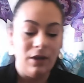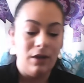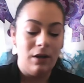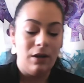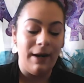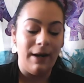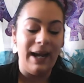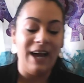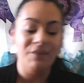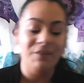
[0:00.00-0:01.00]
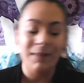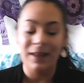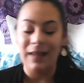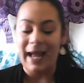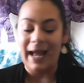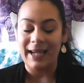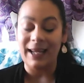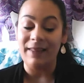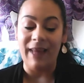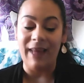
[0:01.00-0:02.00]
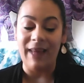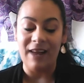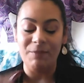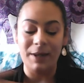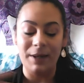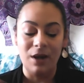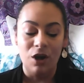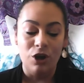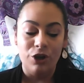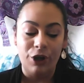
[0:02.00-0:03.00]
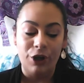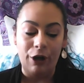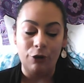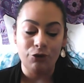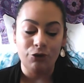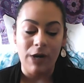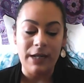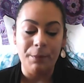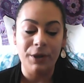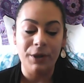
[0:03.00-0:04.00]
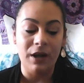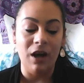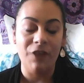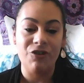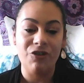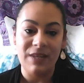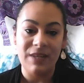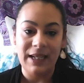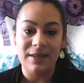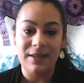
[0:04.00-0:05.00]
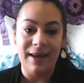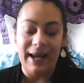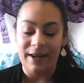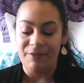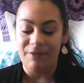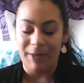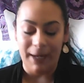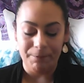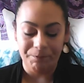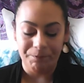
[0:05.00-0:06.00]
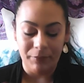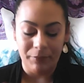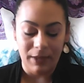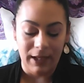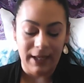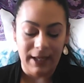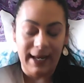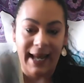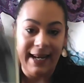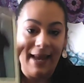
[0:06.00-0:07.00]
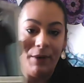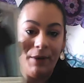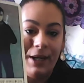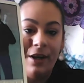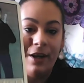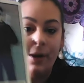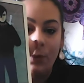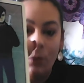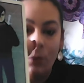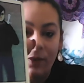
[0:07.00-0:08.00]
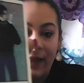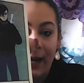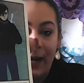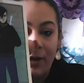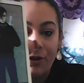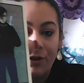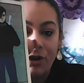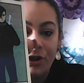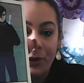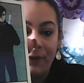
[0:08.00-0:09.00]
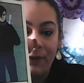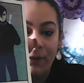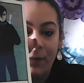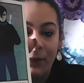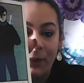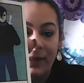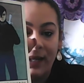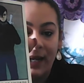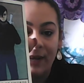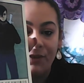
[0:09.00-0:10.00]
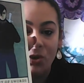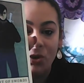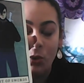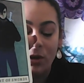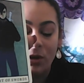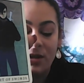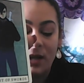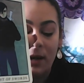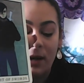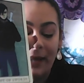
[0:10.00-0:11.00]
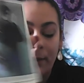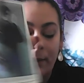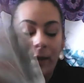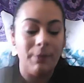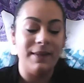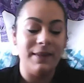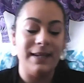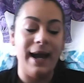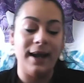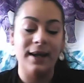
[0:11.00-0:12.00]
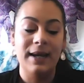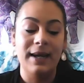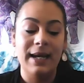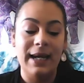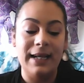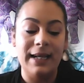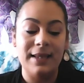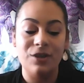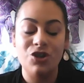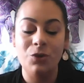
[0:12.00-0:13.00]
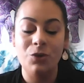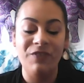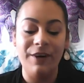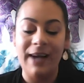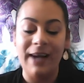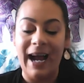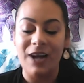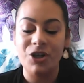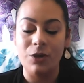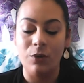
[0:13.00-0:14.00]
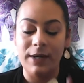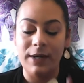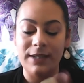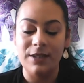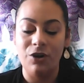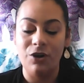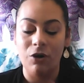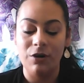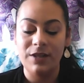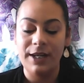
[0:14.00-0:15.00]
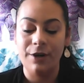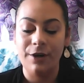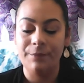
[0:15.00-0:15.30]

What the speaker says: All right. I've been lacking that. I've been, trying to put others' needs ahead of me. And now I know that I'm going to start doing for me with the Knight of Swords at the bottom of the deck. It's 2 very action-oriented cards here.